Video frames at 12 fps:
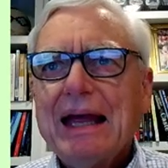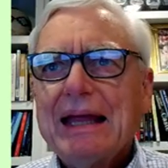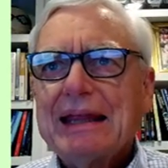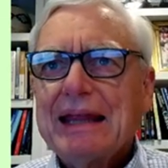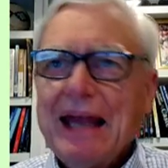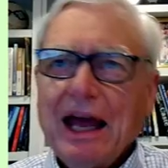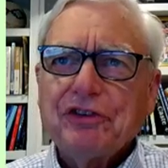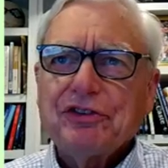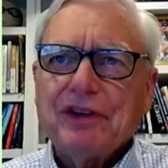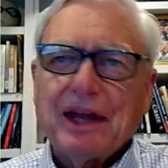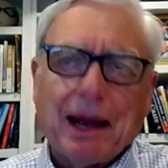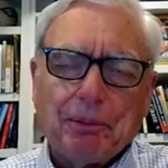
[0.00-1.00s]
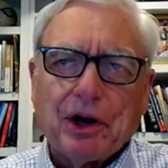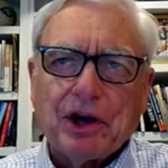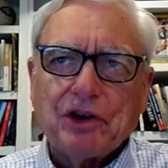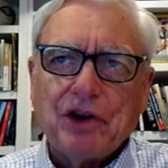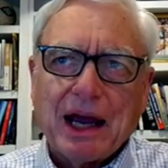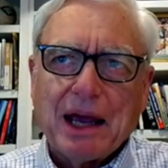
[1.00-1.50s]
The next thing I'm going
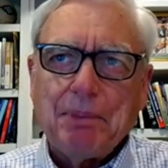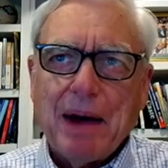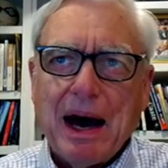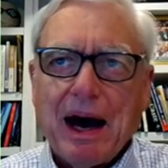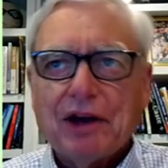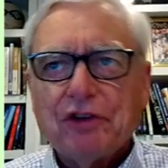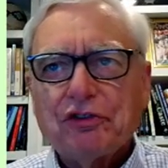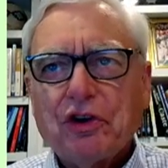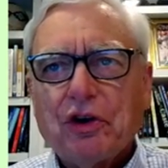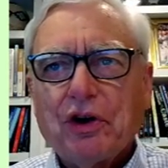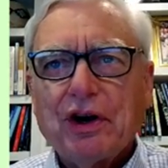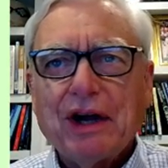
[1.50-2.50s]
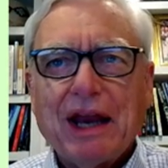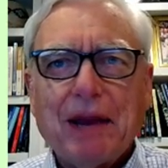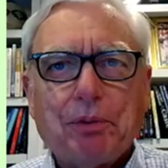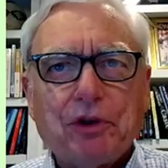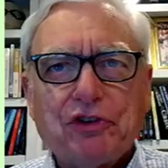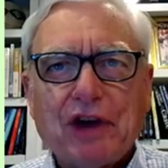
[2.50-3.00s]
to talk about is current and
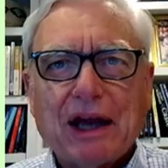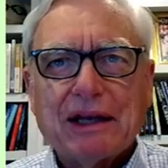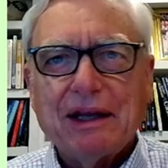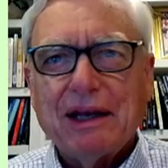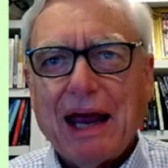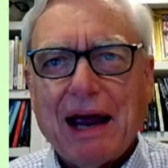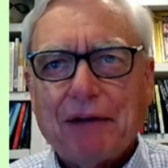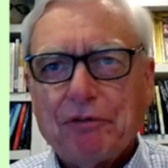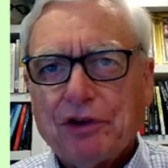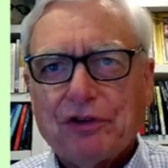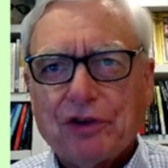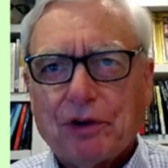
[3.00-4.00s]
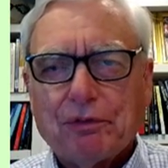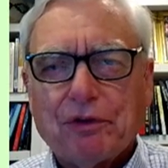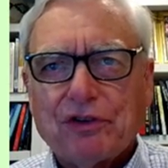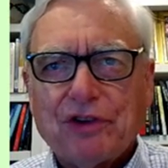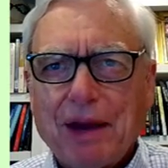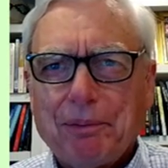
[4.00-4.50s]
projected average
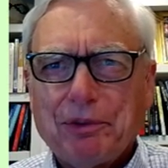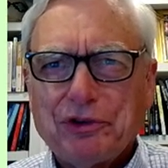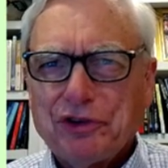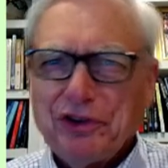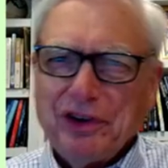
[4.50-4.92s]
surface temperatures.